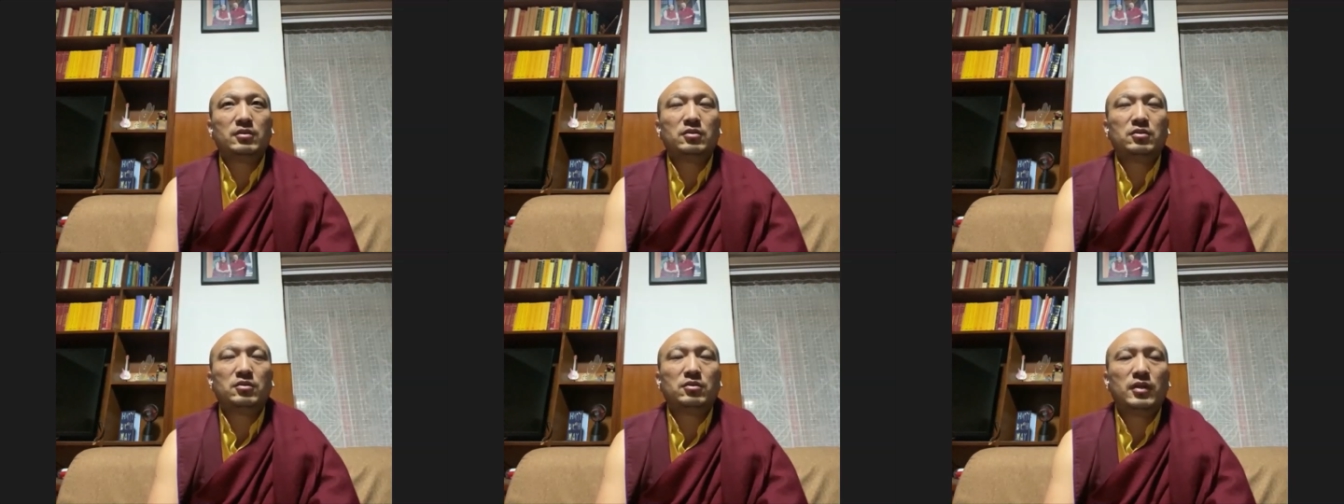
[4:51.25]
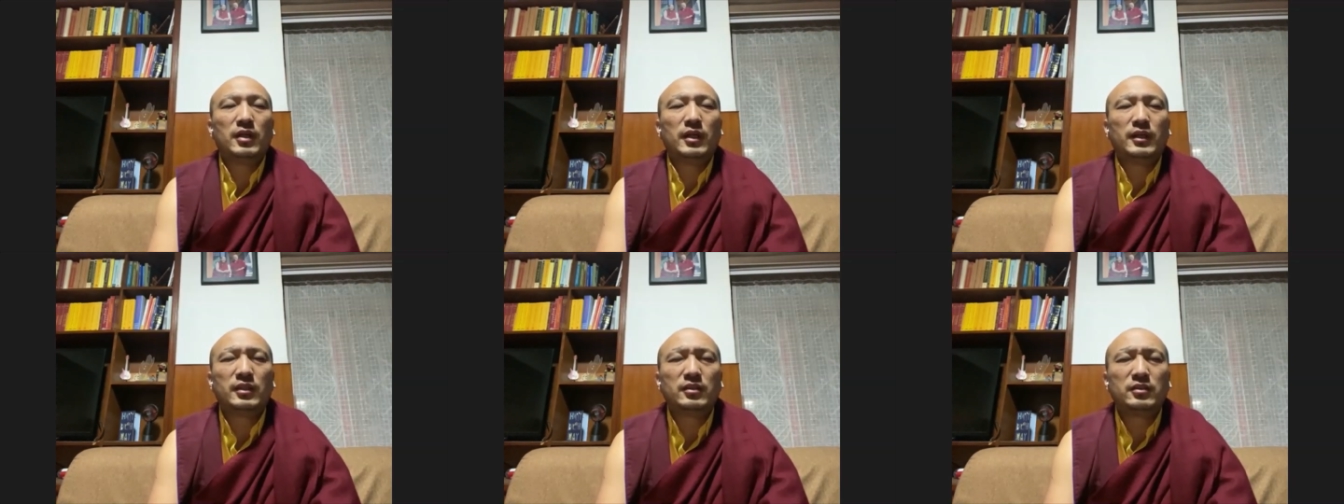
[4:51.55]

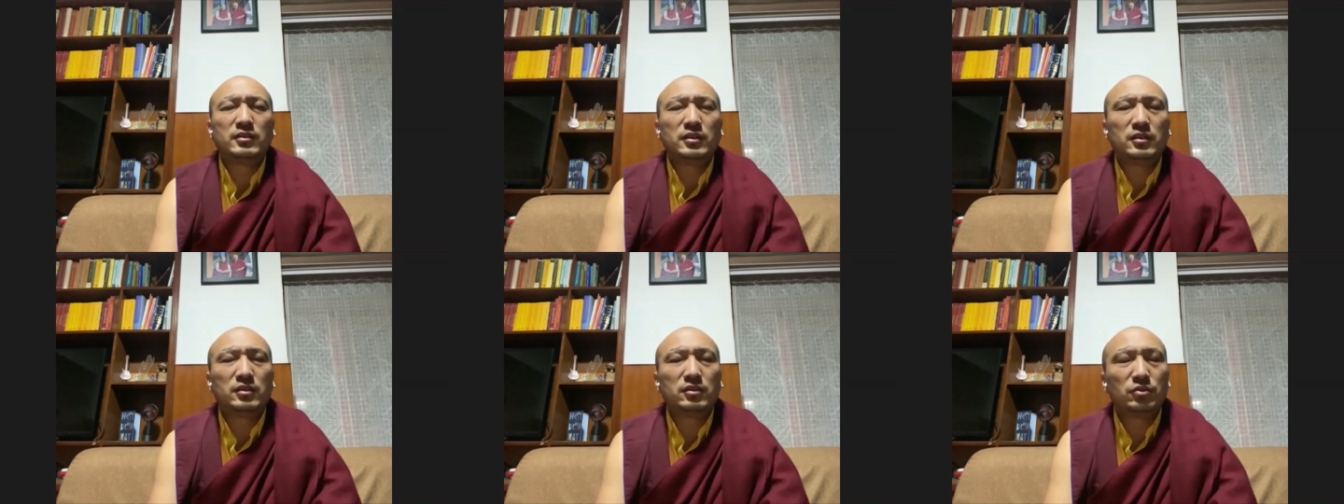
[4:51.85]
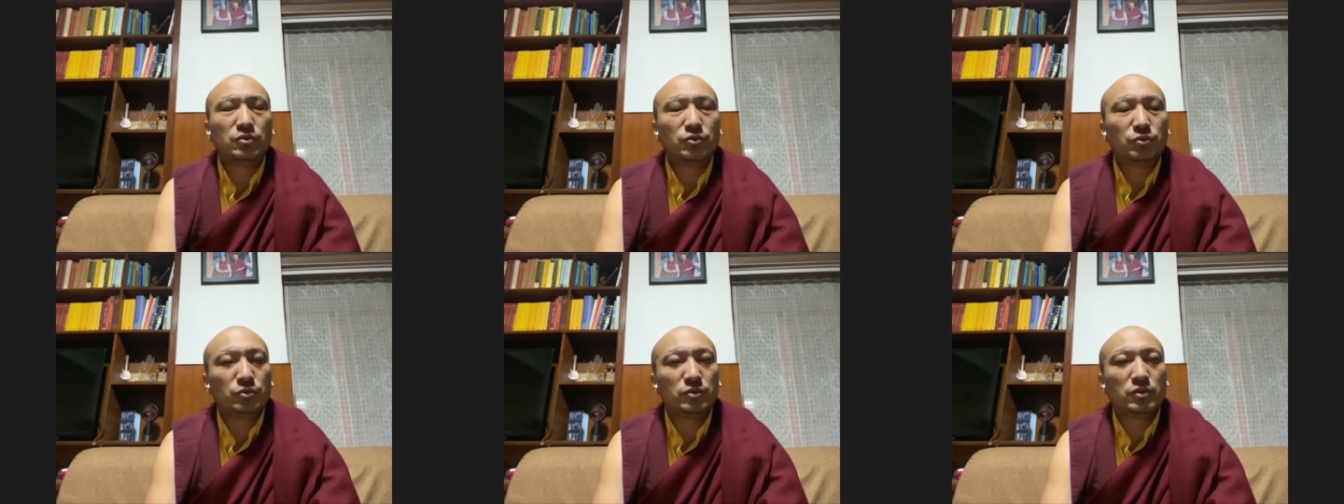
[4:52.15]
oh, I can
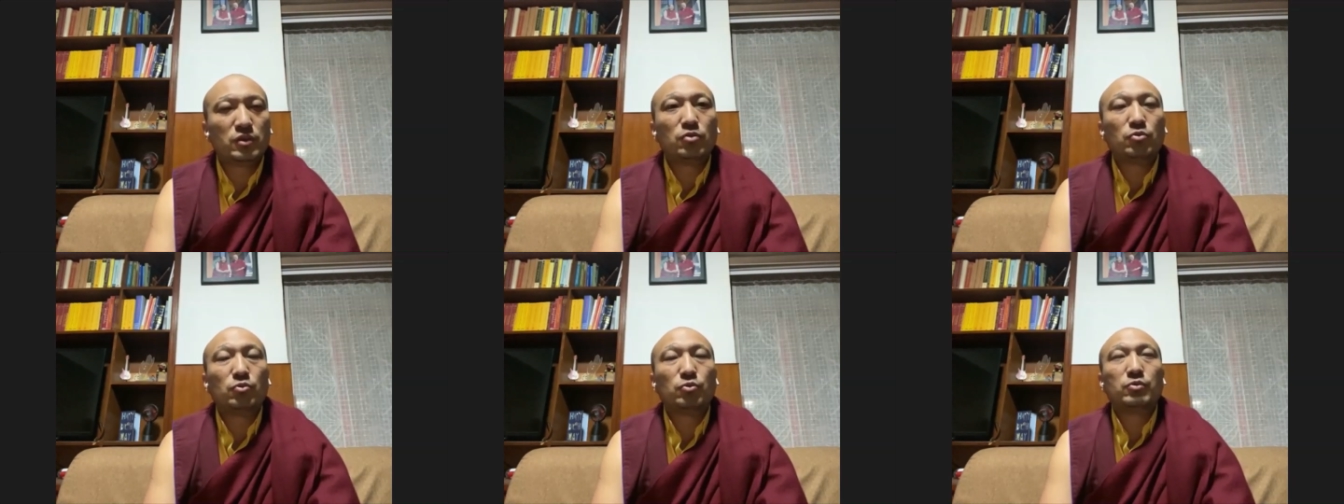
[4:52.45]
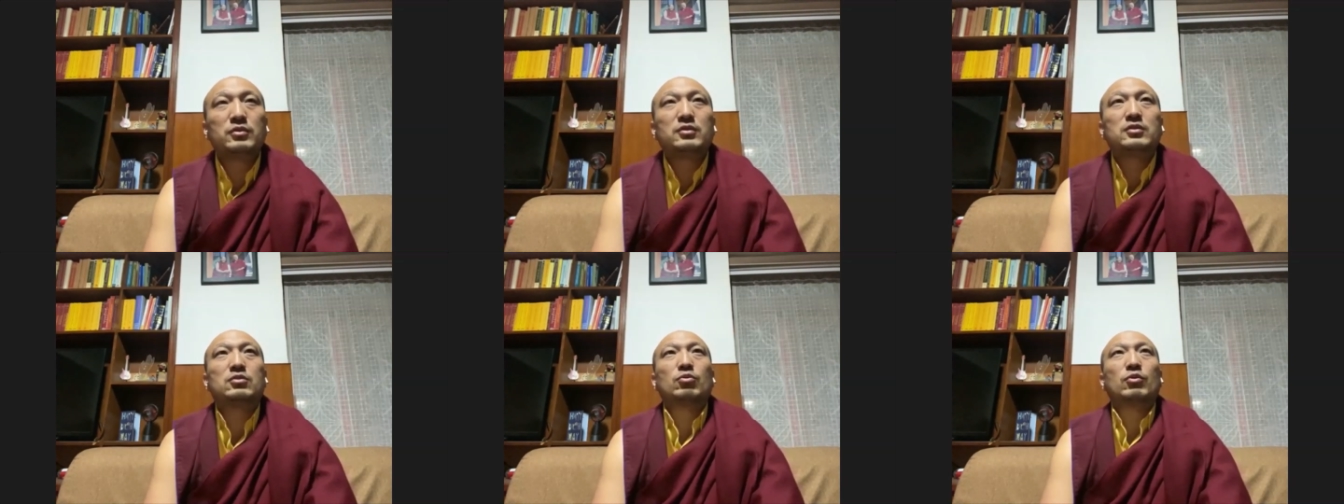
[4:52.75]
just use the
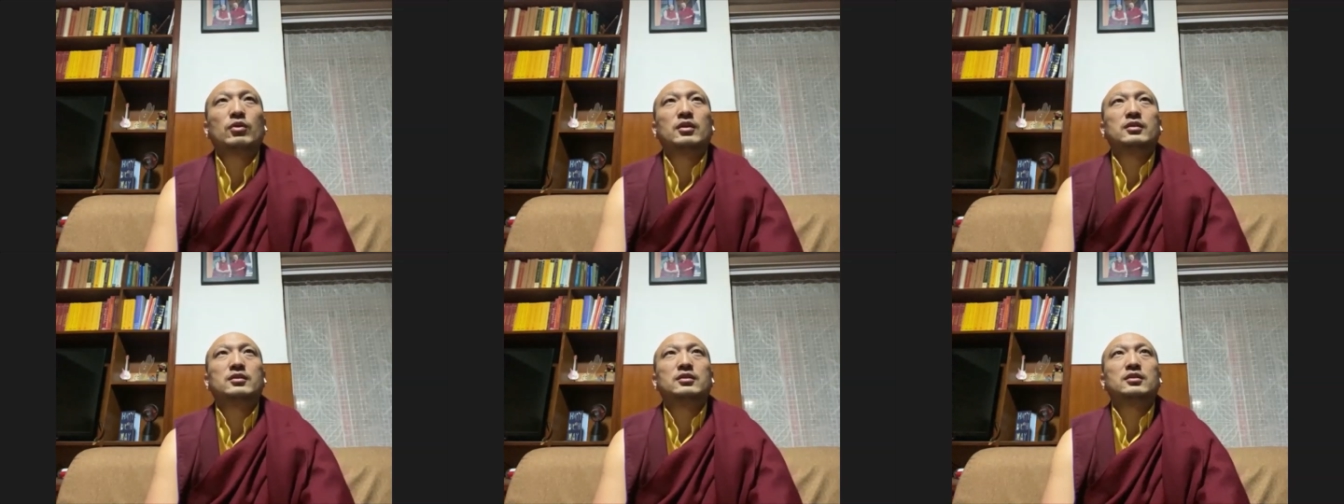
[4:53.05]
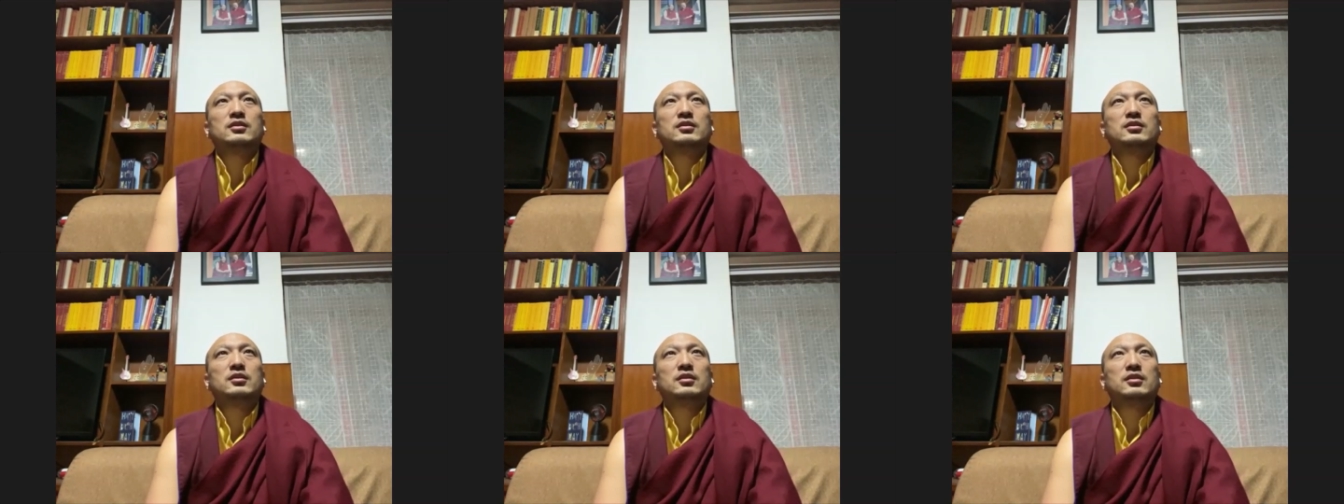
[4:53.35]
lowest
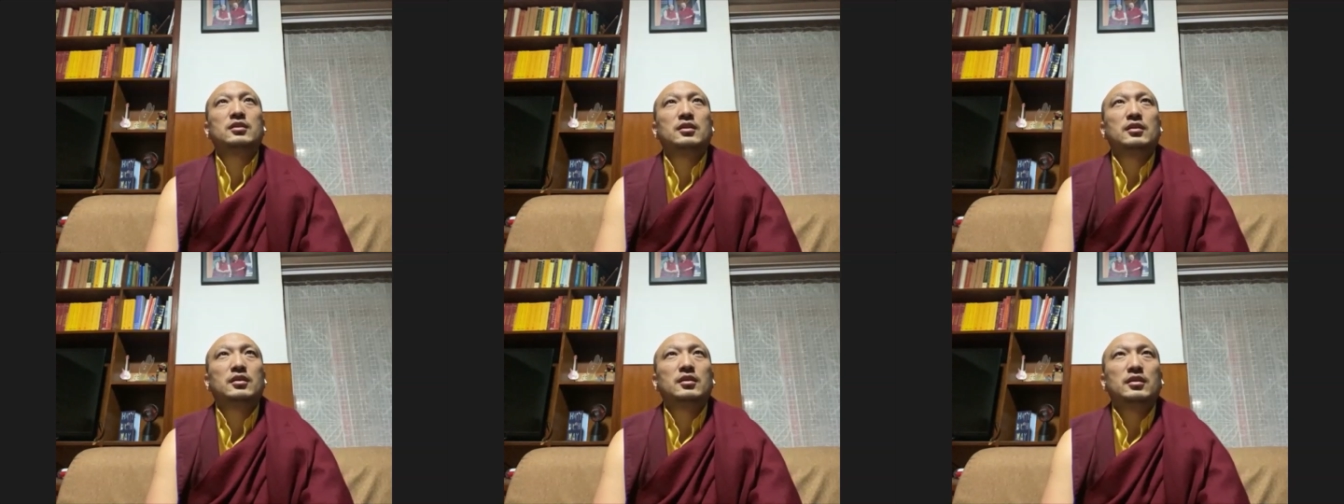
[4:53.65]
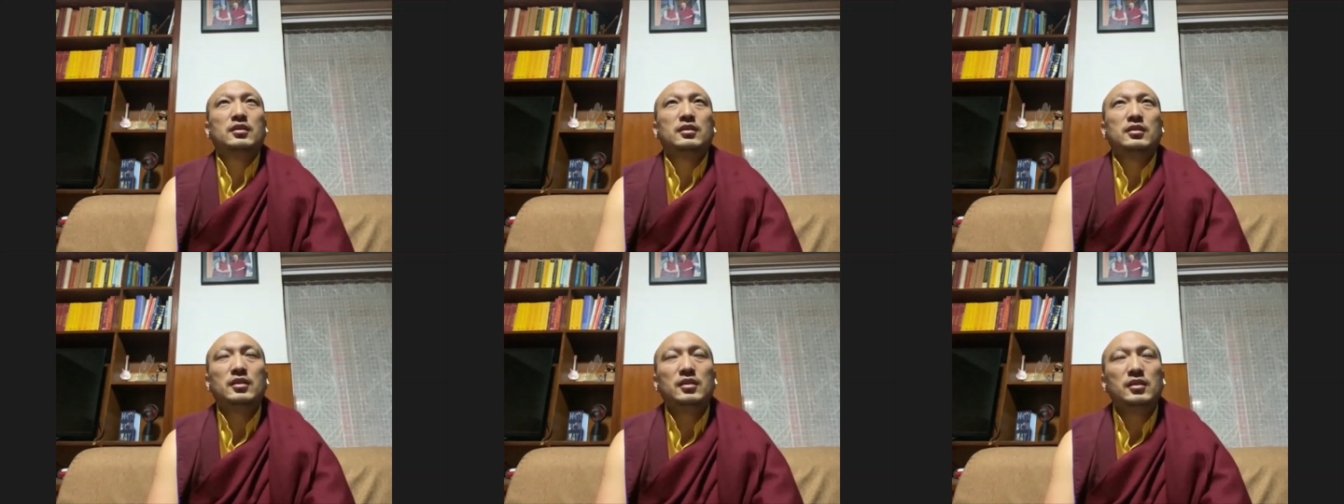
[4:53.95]
quality,
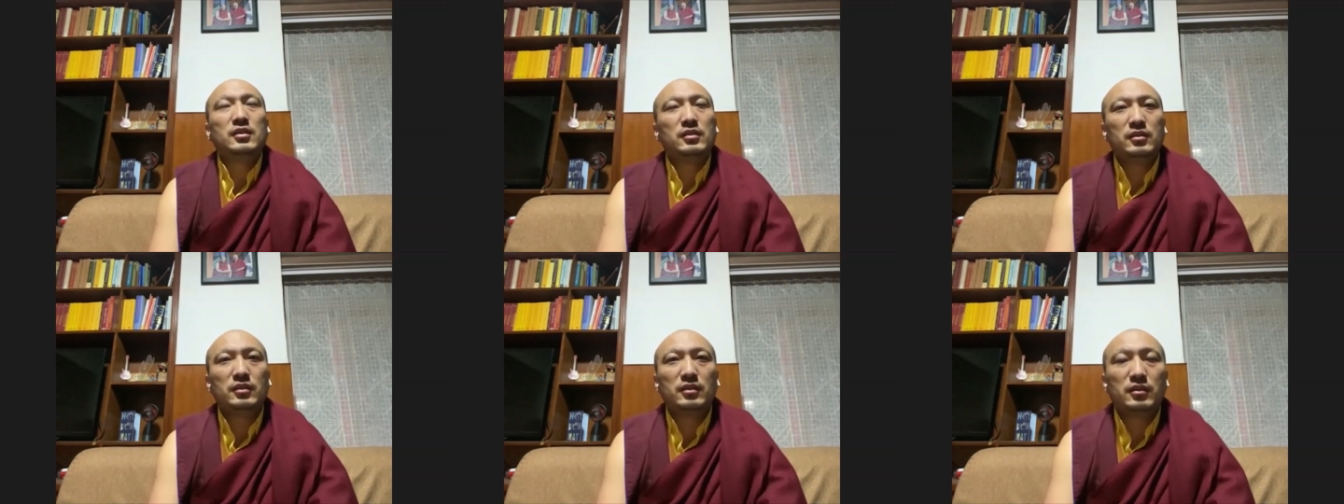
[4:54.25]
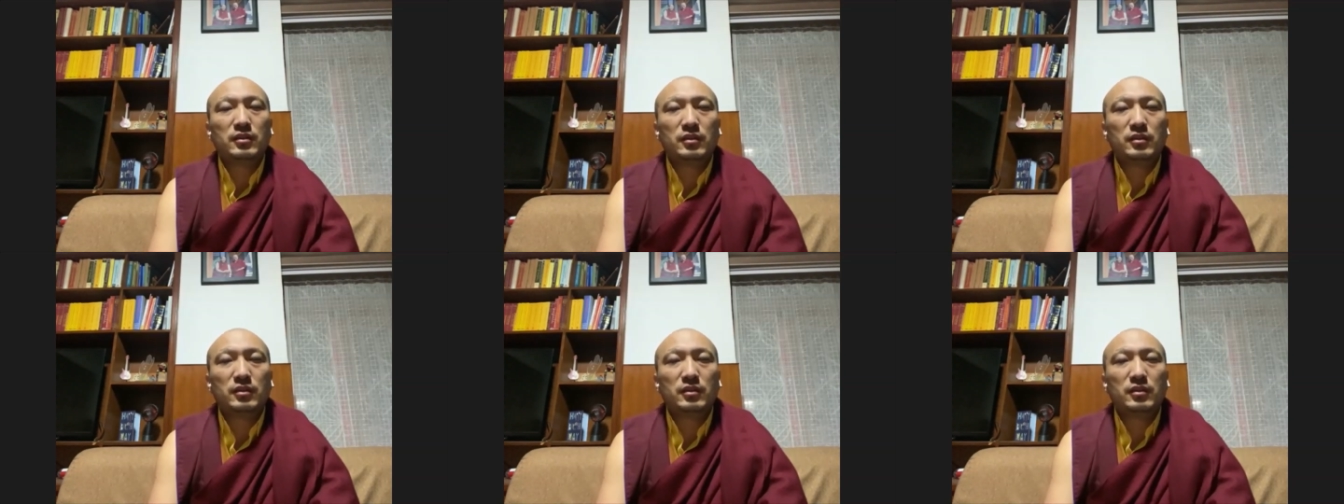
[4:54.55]
then